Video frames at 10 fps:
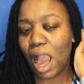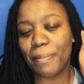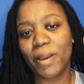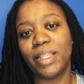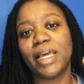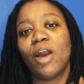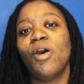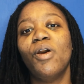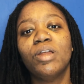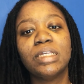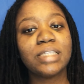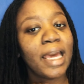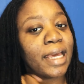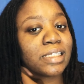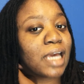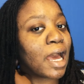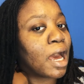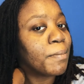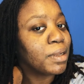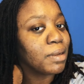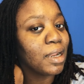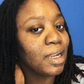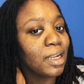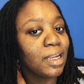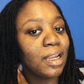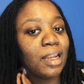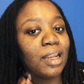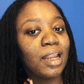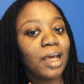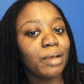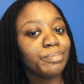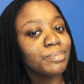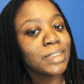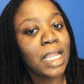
I probably got all this hang time and da da da da da da.